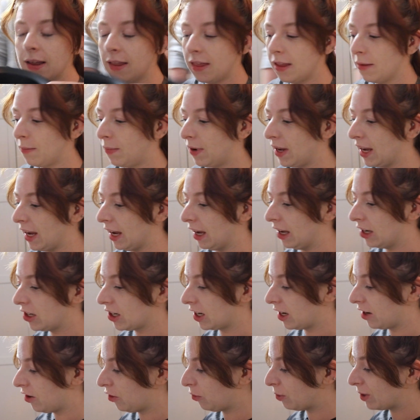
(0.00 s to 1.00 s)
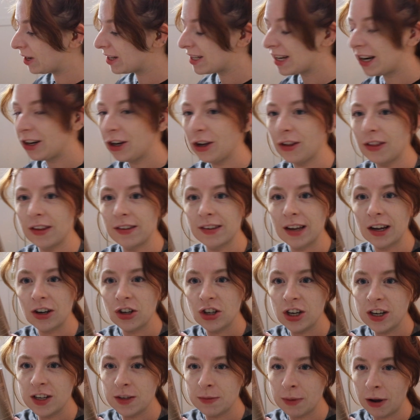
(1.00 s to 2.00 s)
the bleach and I just want to tell you this
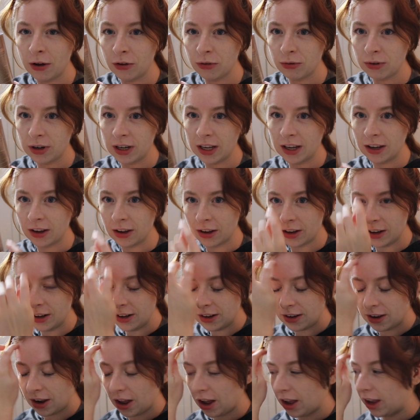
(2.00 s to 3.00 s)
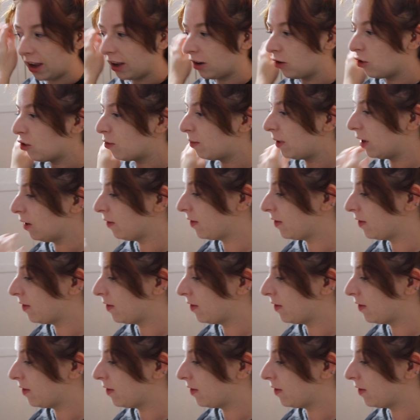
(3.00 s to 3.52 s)
actually smells really good. Like normally